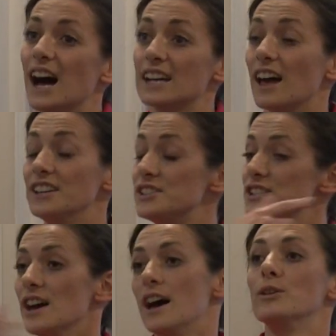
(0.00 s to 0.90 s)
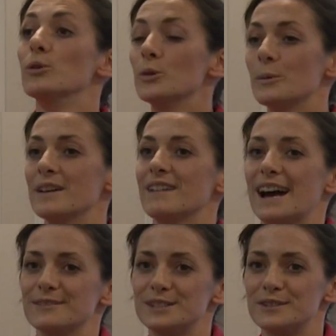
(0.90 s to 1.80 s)
I'd like you to turn all the way
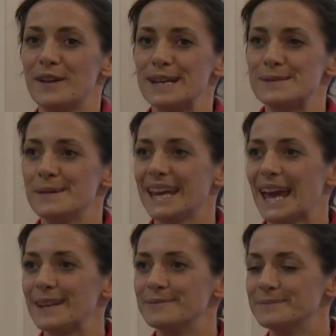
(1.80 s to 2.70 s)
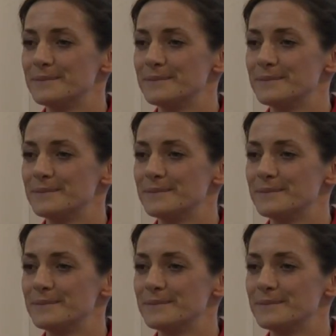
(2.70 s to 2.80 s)
round to face me again.